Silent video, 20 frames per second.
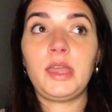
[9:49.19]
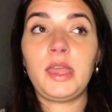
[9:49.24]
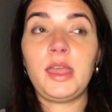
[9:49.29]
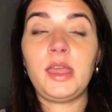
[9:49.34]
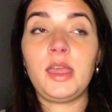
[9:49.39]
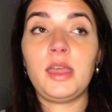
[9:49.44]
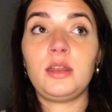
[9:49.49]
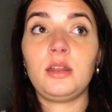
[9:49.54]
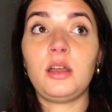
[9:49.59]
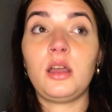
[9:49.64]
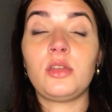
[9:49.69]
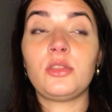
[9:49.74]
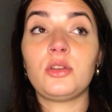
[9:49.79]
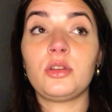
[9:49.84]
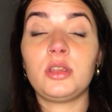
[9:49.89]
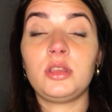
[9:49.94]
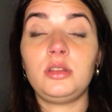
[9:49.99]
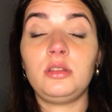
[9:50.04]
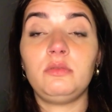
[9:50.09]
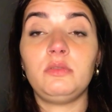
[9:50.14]
at other
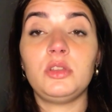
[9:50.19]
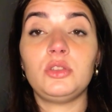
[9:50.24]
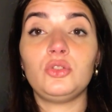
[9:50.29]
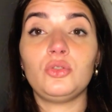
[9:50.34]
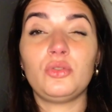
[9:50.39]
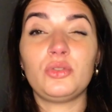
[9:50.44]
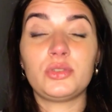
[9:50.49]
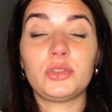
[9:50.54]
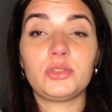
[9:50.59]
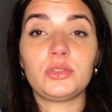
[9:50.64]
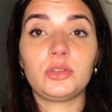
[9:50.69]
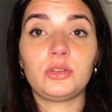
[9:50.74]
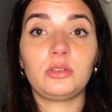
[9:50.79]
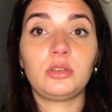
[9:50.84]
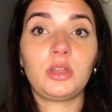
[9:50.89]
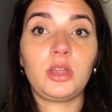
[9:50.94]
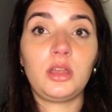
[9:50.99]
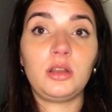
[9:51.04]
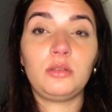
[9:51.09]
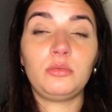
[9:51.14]
individuals a certain
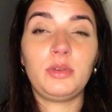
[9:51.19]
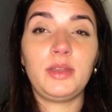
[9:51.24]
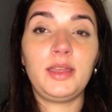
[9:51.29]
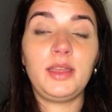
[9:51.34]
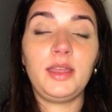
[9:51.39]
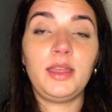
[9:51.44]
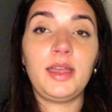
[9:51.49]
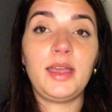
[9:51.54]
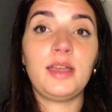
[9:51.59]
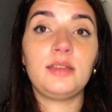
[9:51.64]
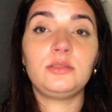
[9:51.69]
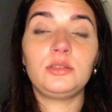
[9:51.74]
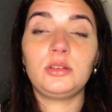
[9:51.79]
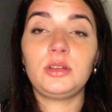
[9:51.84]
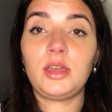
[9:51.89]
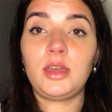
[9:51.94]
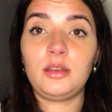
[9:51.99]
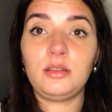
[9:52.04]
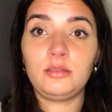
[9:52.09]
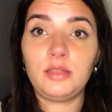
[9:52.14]
kind of way. After
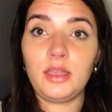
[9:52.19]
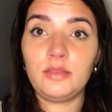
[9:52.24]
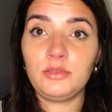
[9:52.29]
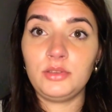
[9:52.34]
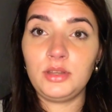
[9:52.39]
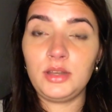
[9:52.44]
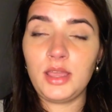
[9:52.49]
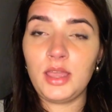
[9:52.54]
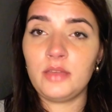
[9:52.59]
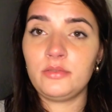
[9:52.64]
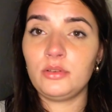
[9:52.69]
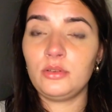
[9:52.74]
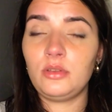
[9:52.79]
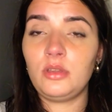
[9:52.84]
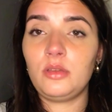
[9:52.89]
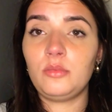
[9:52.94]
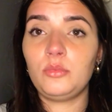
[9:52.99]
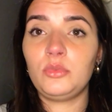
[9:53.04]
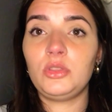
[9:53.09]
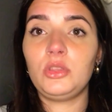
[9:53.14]
9/11,
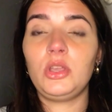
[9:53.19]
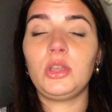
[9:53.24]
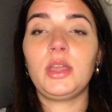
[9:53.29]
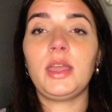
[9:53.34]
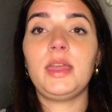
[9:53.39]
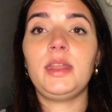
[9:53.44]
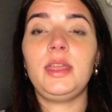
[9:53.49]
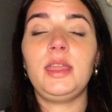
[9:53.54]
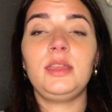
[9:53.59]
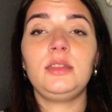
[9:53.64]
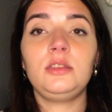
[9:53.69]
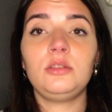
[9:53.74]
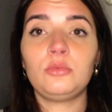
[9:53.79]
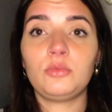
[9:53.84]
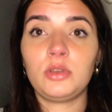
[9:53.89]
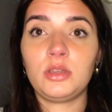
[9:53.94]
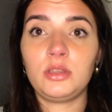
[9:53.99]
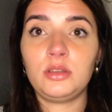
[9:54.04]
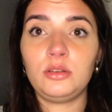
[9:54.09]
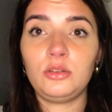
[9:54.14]
everyone would look at
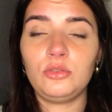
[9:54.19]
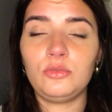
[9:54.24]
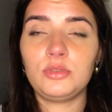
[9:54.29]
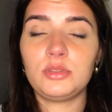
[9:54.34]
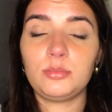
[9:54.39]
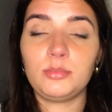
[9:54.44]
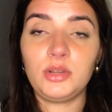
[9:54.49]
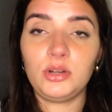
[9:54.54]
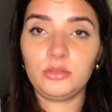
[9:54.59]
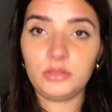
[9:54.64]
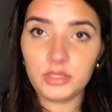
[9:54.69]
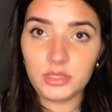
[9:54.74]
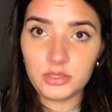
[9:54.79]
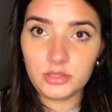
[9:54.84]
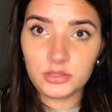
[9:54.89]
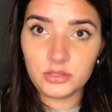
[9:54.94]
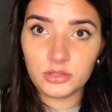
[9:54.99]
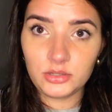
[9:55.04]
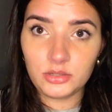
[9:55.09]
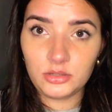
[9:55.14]
anyone who was Middle
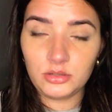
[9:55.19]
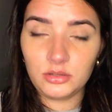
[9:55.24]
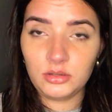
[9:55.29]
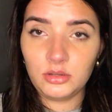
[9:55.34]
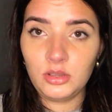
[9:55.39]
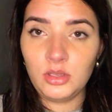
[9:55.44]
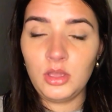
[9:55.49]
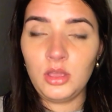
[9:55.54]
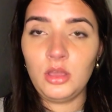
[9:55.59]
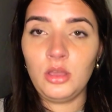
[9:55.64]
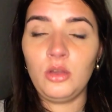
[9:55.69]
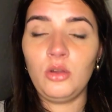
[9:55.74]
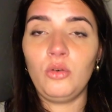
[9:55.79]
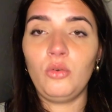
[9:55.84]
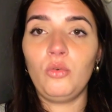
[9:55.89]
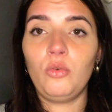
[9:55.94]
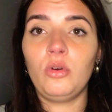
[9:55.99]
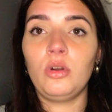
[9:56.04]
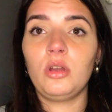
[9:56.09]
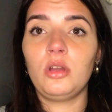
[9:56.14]
Eastern
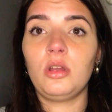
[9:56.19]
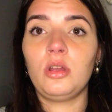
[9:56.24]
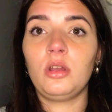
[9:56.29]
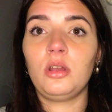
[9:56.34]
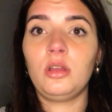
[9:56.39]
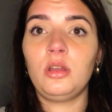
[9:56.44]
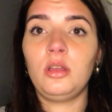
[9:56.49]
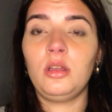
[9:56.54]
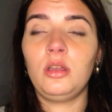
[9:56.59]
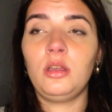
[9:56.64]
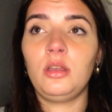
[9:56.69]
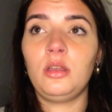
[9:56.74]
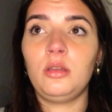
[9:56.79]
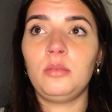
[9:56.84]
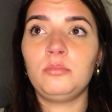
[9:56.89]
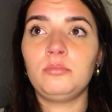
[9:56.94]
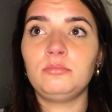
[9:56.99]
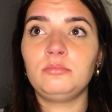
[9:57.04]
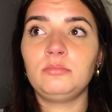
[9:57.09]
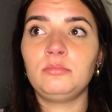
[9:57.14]
or
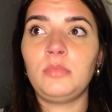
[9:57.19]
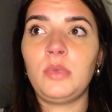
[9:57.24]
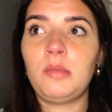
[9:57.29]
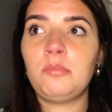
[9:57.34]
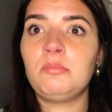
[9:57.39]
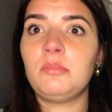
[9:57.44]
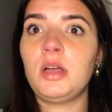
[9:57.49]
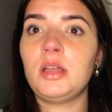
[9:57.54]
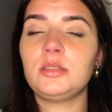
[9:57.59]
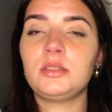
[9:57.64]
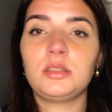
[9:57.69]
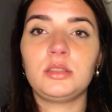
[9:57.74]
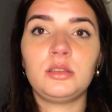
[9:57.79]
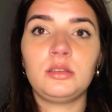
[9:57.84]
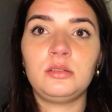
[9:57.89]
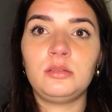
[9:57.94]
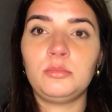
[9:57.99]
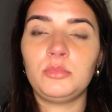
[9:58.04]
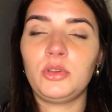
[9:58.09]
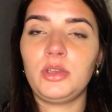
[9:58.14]

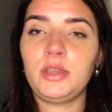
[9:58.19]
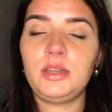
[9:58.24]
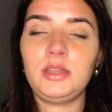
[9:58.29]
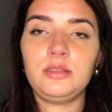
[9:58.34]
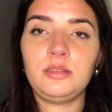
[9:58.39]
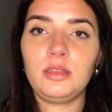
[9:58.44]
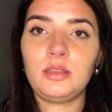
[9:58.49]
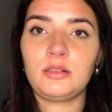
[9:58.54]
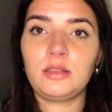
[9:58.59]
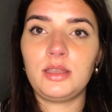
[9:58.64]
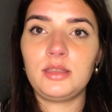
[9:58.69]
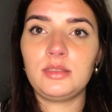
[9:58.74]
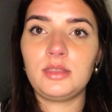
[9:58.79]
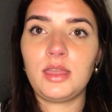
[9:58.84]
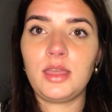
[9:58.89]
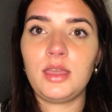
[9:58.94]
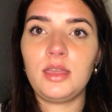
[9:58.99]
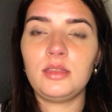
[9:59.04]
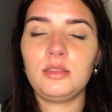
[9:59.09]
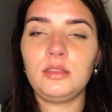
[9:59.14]
Muslim or anything like
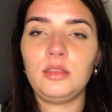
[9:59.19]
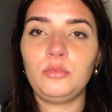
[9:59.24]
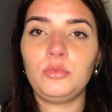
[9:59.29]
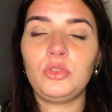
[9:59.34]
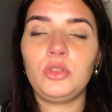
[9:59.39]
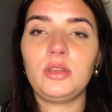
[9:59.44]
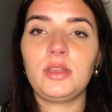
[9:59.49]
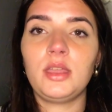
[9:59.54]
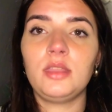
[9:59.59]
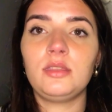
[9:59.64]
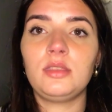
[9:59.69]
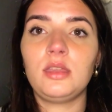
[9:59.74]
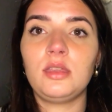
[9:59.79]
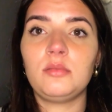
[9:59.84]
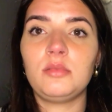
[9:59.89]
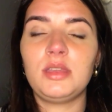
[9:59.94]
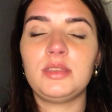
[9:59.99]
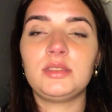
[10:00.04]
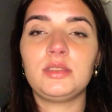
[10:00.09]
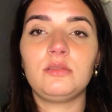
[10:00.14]
that, they would look at them
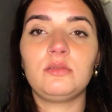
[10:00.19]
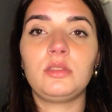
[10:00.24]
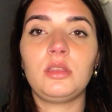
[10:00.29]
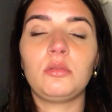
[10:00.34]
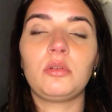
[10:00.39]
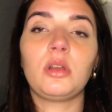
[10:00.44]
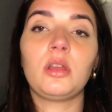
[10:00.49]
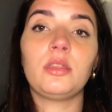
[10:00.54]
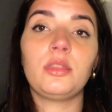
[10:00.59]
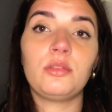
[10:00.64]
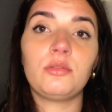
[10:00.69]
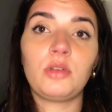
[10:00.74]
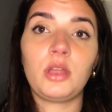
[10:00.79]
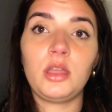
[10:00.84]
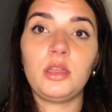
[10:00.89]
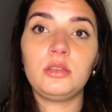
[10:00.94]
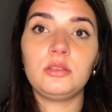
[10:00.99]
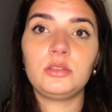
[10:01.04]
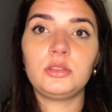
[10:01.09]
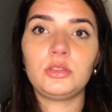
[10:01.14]
as if they were a
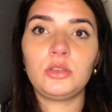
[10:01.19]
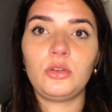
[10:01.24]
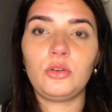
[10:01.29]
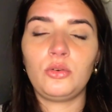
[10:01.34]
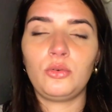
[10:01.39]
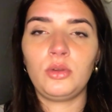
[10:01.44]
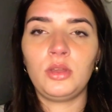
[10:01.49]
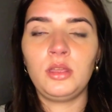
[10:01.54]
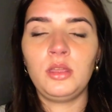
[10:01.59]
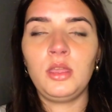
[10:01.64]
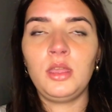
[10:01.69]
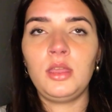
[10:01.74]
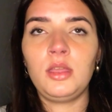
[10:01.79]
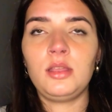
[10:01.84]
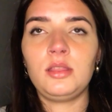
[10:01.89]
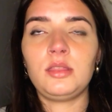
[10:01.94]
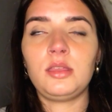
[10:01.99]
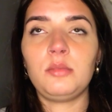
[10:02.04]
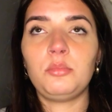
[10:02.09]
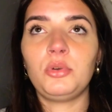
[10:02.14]
threat. So
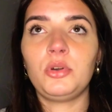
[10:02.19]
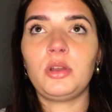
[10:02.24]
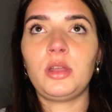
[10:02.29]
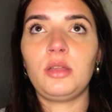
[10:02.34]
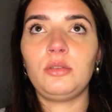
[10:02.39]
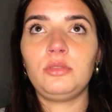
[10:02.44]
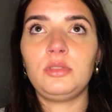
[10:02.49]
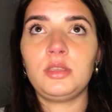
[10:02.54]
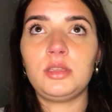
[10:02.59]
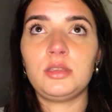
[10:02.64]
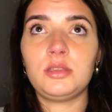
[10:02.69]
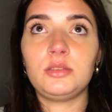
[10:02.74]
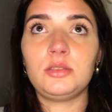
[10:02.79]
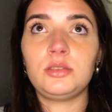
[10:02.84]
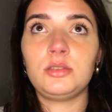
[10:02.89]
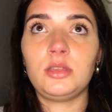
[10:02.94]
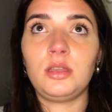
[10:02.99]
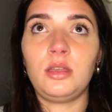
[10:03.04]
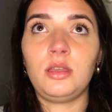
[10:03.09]
they put out this